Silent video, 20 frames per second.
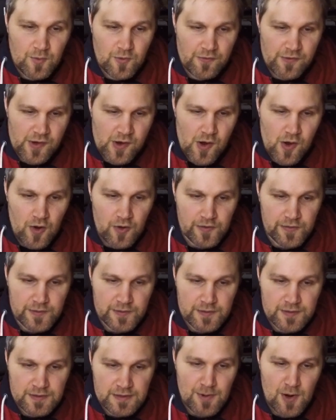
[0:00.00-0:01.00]
Moving on,
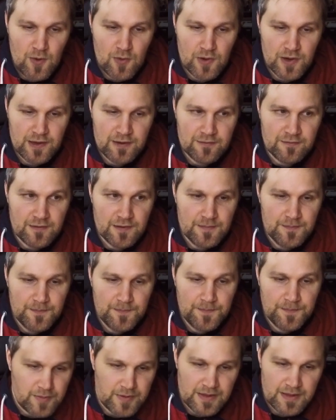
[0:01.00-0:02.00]
Smoliv.
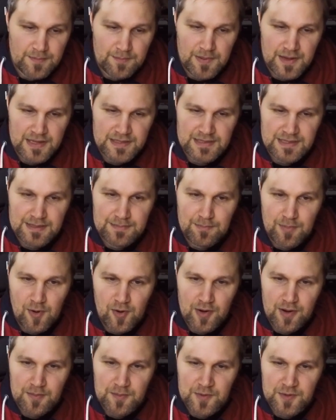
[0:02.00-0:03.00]
Pretty basic
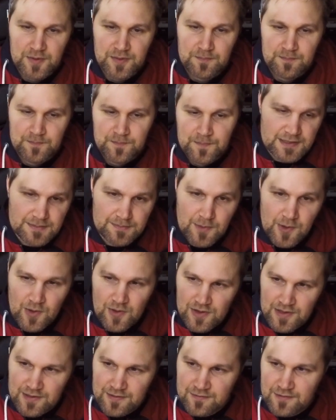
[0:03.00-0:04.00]
Pokemon.
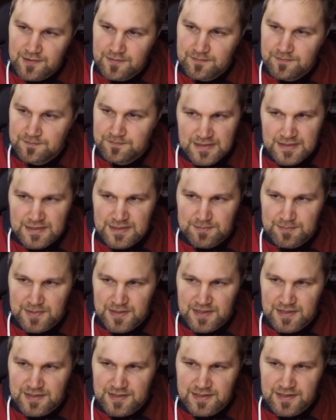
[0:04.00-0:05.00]
Smoliv, it's
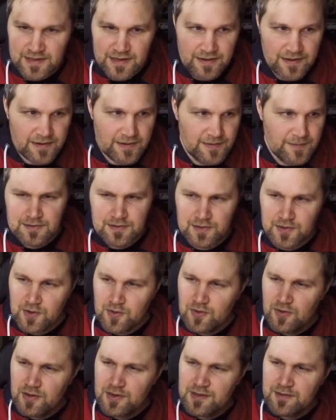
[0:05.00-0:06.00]
B tier.
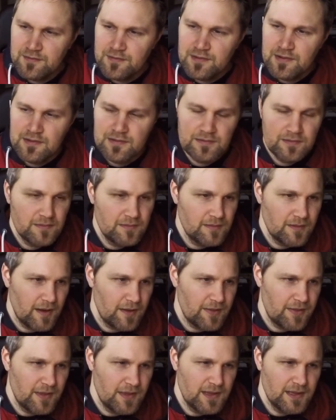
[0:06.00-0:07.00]
Doliv, I
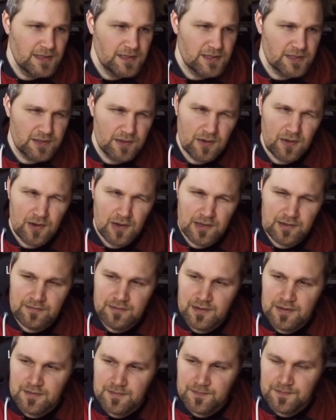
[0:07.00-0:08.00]
think it's
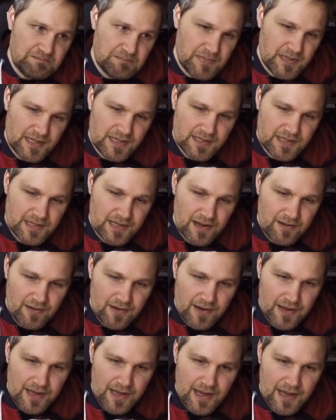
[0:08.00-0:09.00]
Doliv, B tier
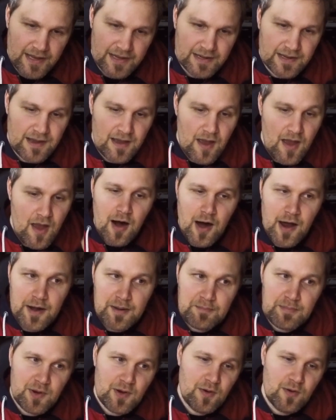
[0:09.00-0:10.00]
again.
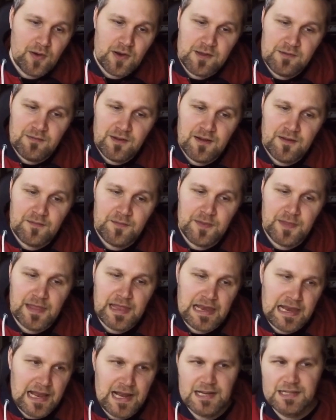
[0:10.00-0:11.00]
Arboliva, the
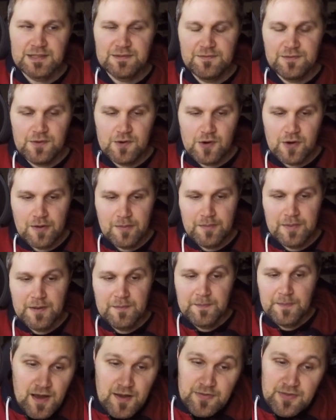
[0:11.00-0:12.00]
last form.
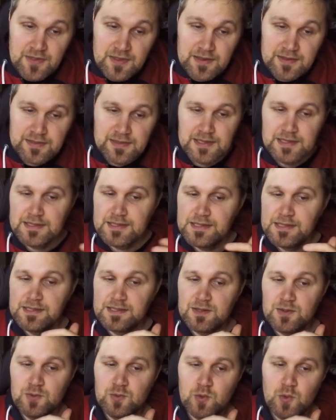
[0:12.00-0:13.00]
I think this is a
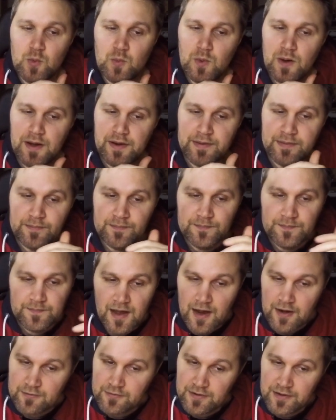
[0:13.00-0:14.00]
cool one.
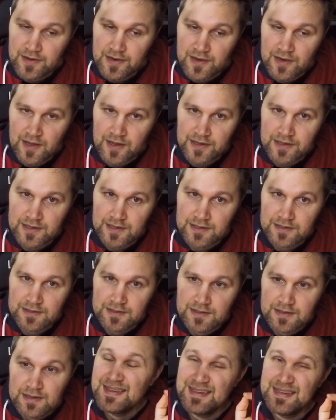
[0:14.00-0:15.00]
I really like
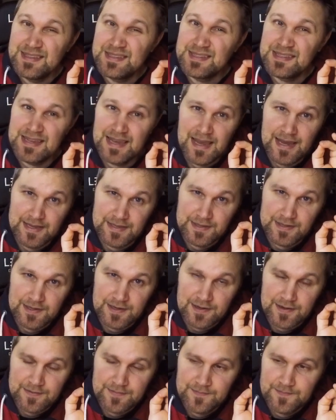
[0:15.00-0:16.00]
it. It's A
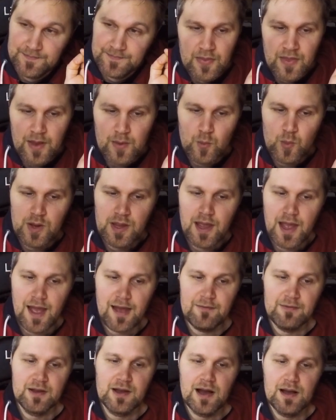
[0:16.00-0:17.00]
tier. Then we
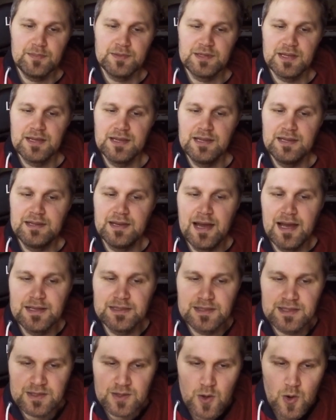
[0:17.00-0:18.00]
have Capsakid
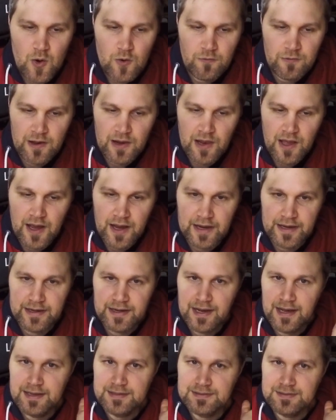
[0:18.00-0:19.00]
and Scoviline,
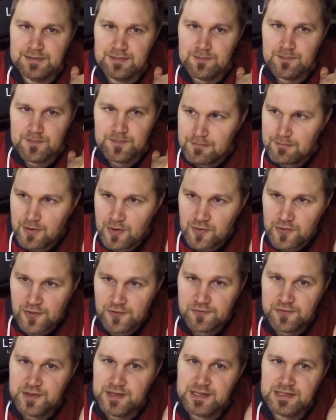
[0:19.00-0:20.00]
and both
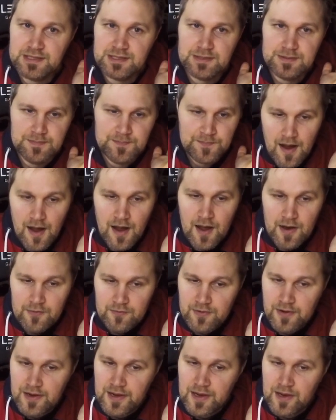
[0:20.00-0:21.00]
of these I
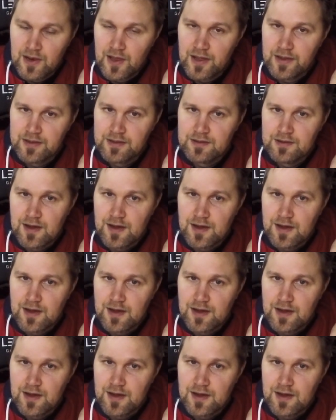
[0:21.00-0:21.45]
really like.